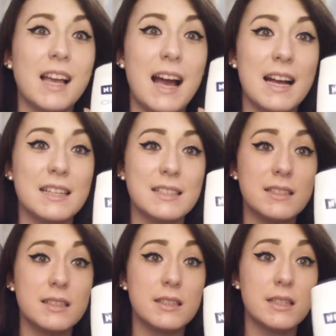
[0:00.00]

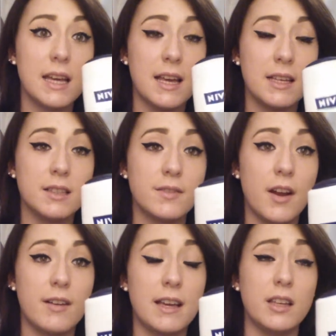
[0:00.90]
And it's
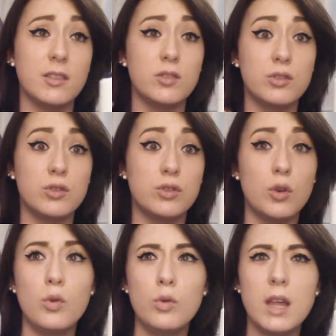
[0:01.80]
very
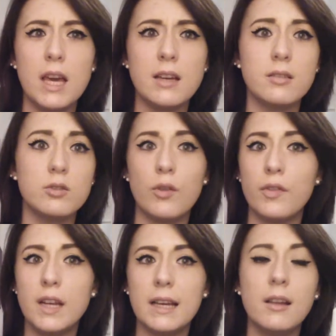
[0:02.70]
soothing,
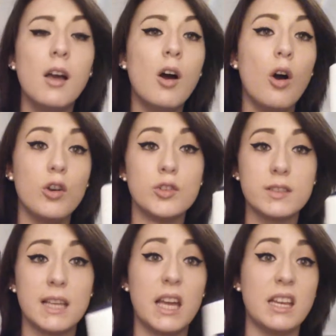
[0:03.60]
softening on your
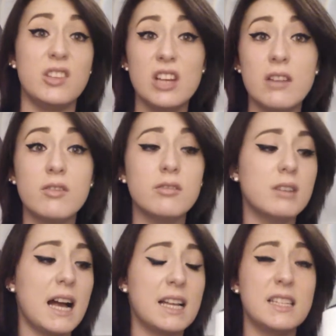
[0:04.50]
skin in general,
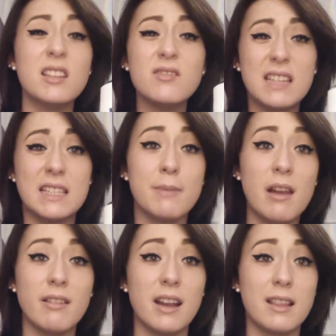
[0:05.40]
and it doesn't really smell
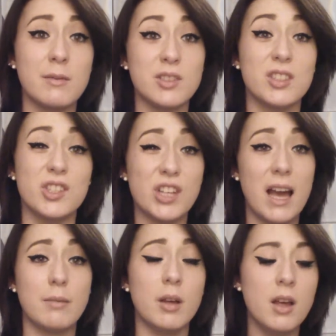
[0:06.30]
or anything, which is a
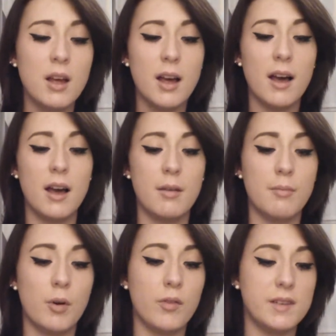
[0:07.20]
shame.
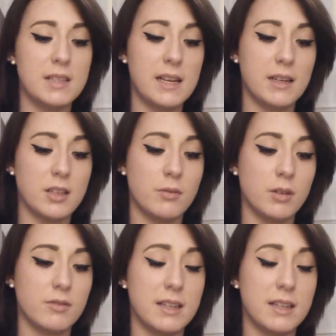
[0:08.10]
But obviously I don't want to